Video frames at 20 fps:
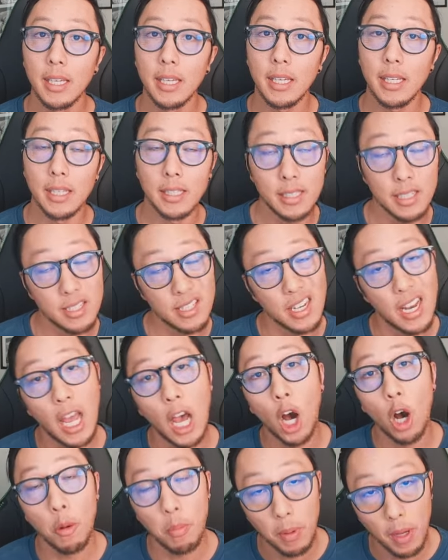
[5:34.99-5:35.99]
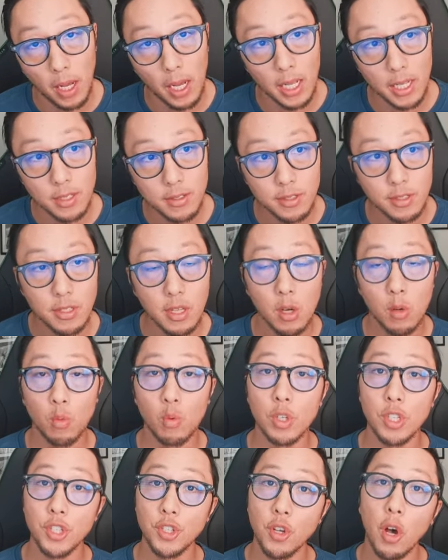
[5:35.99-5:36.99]
it doesn't help us
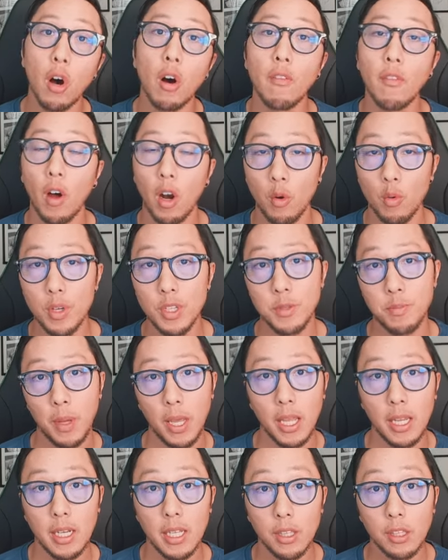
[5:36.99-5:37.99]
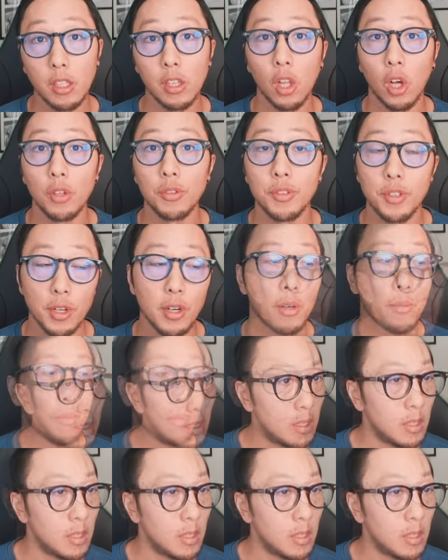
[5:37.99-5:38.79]
resolve our wrist pain in the long term.